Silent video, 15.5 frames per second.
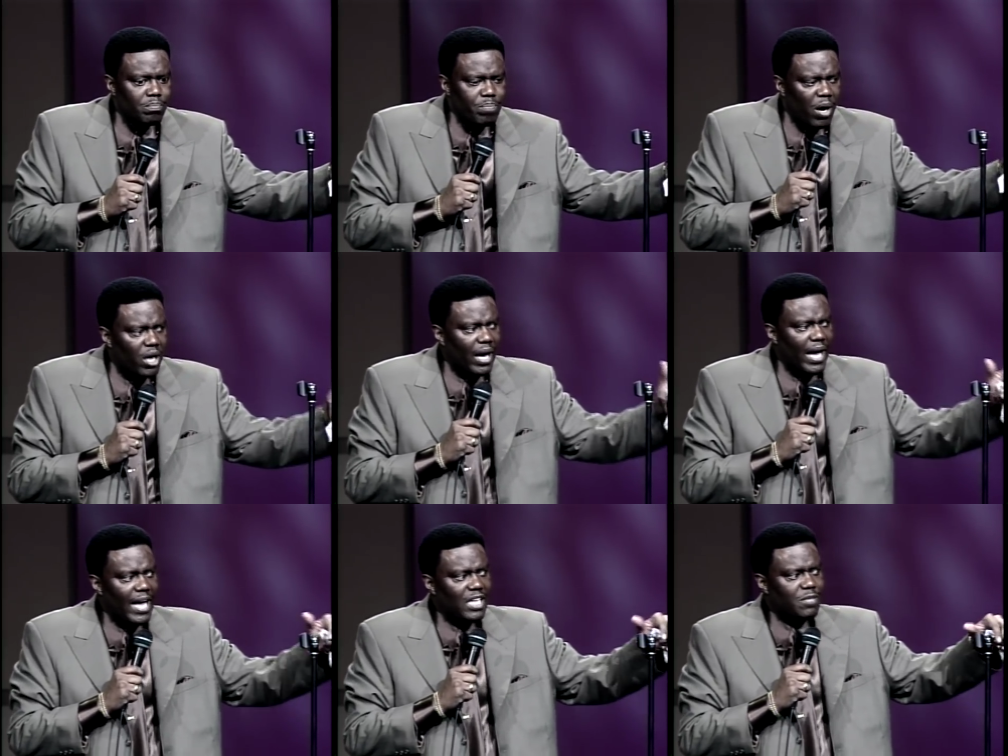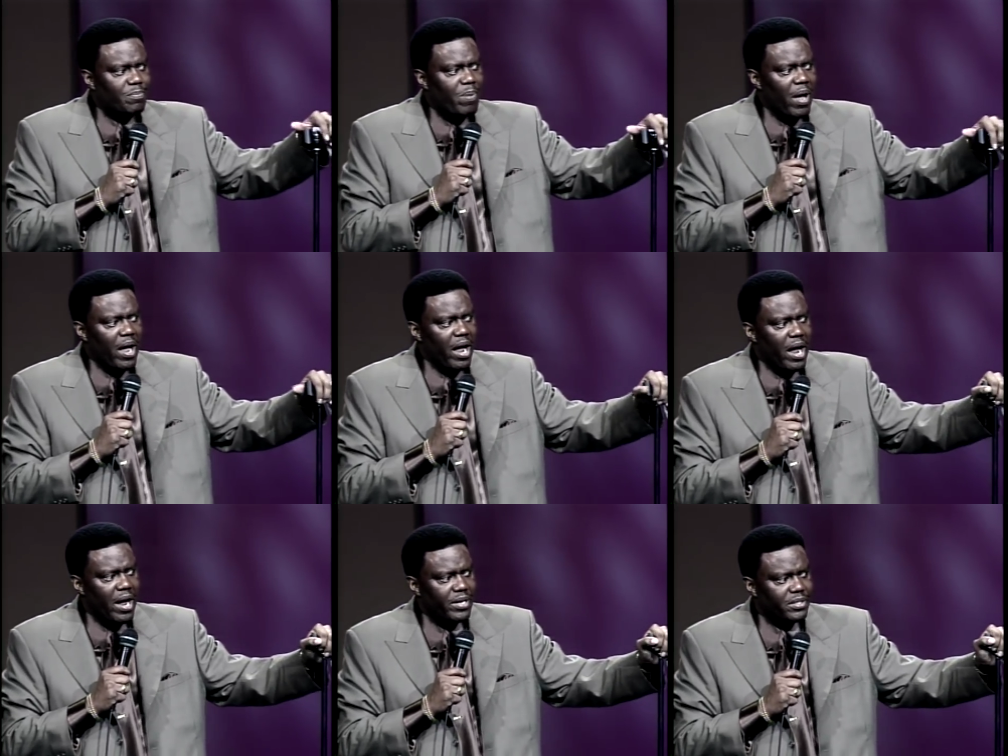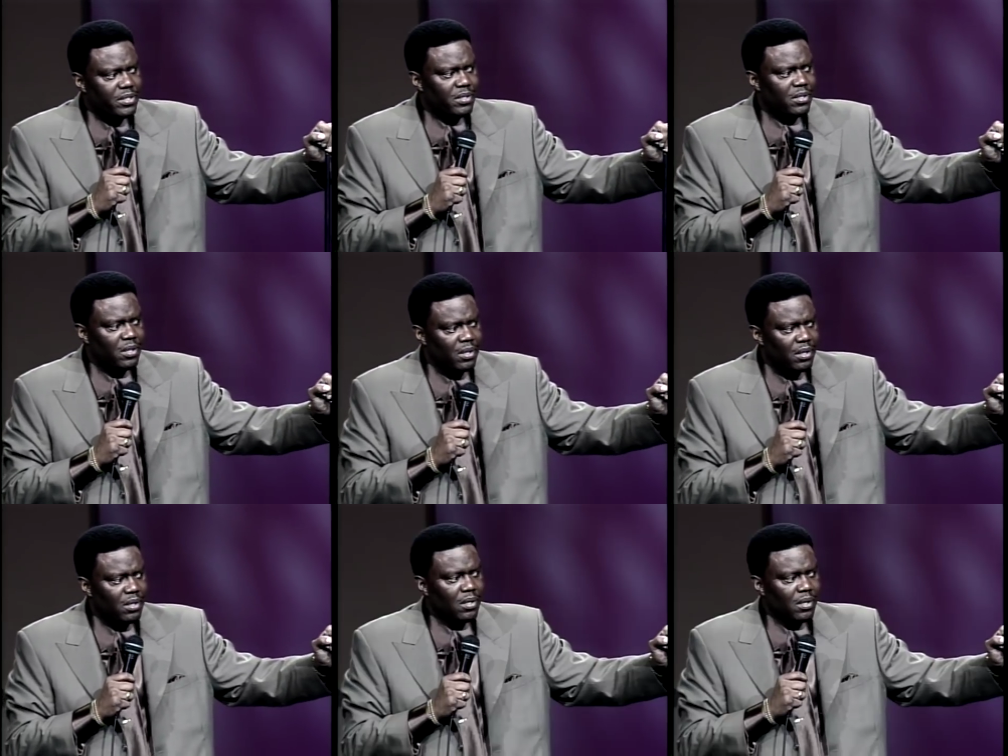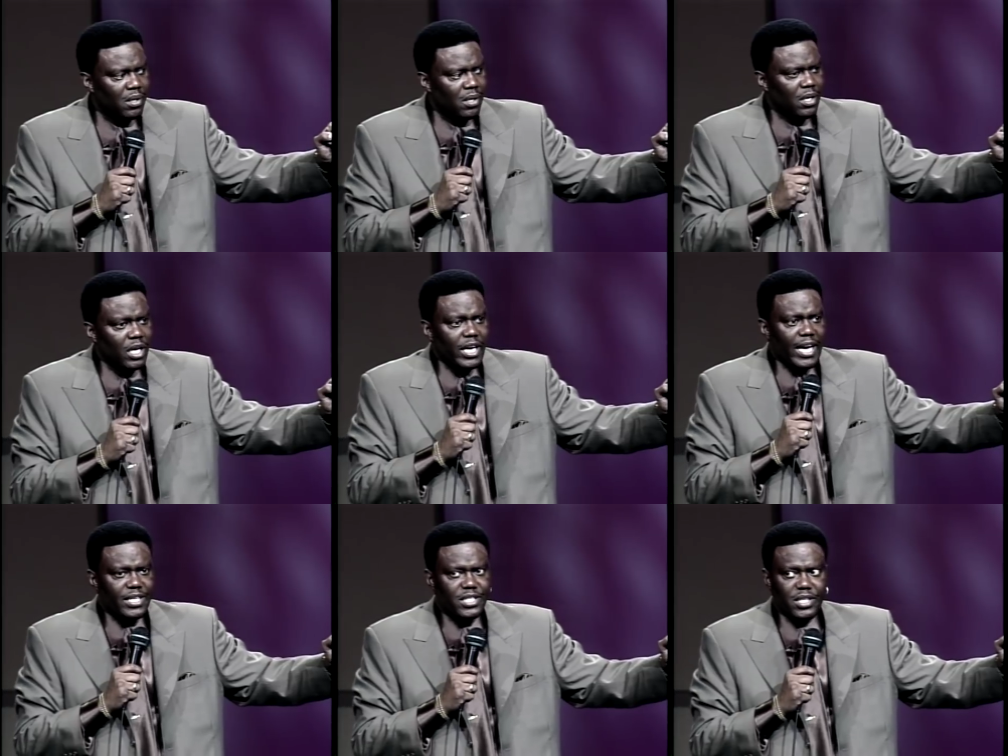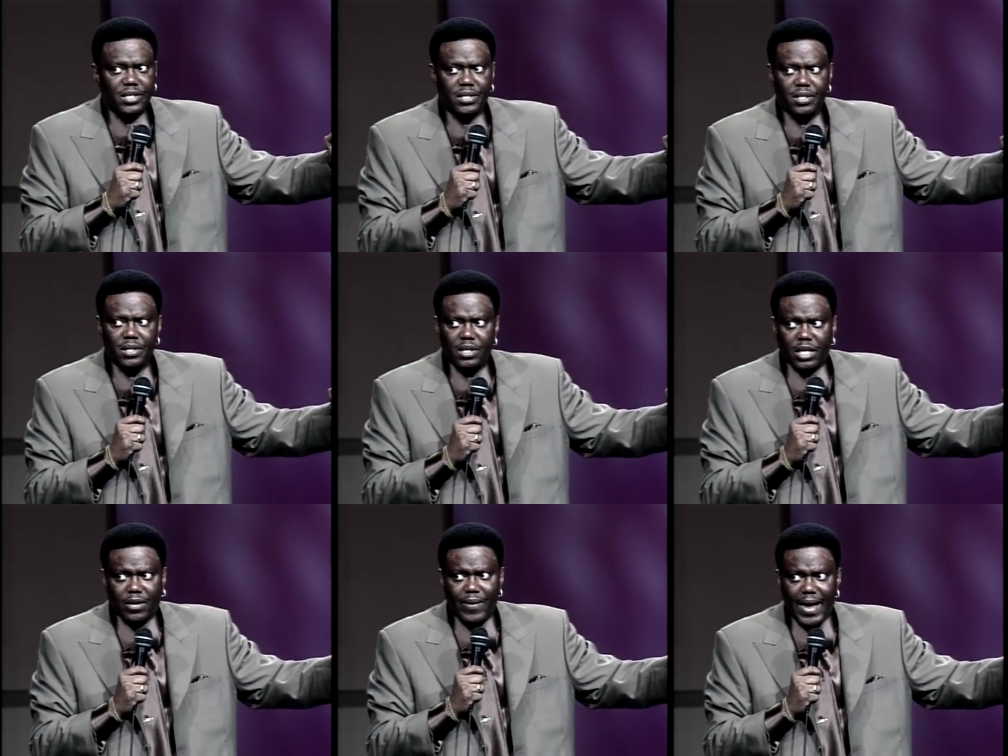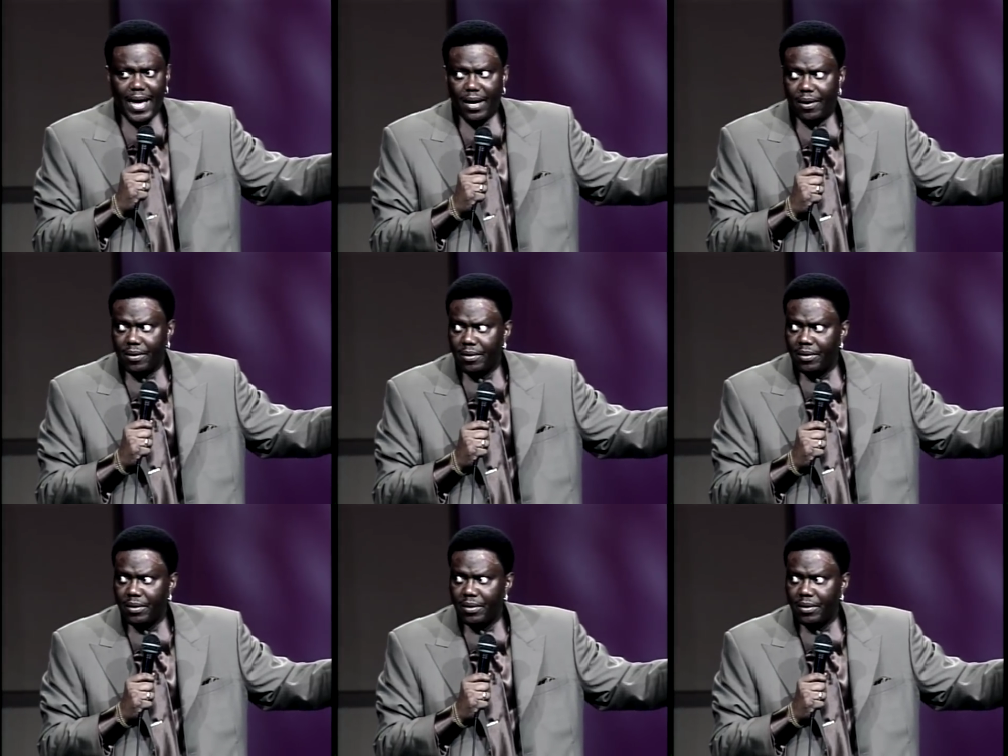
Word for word: Punk-ass parents. Look at you. Look around.